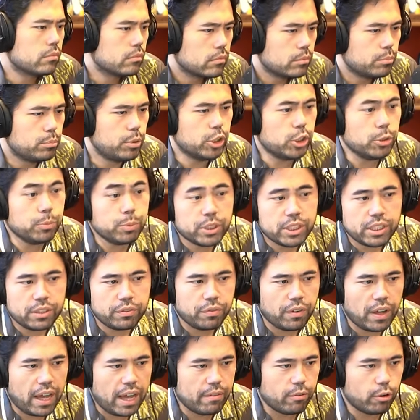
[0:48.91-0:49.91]
bishop
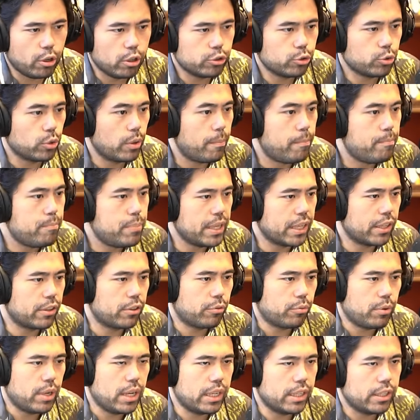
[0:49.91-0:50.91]
c5 also a big
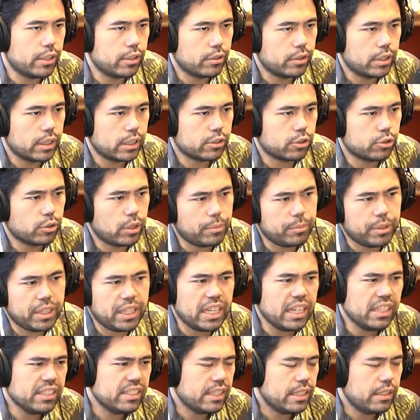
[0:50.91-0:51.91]
threat here next turn I mean he
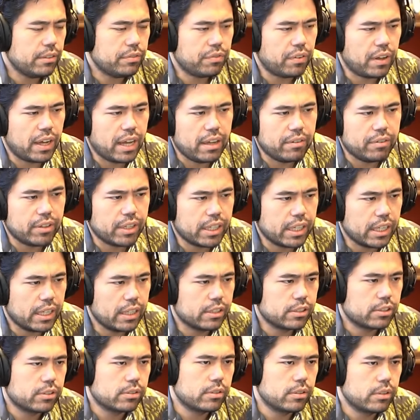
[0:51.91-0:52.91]
has e5 I
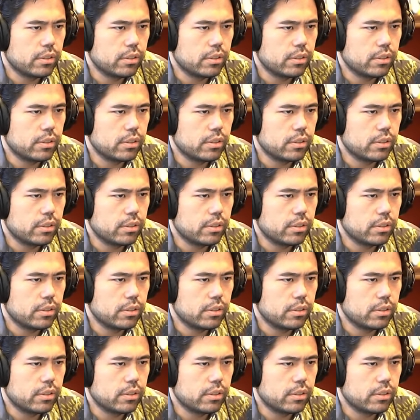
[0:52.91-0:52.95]
guess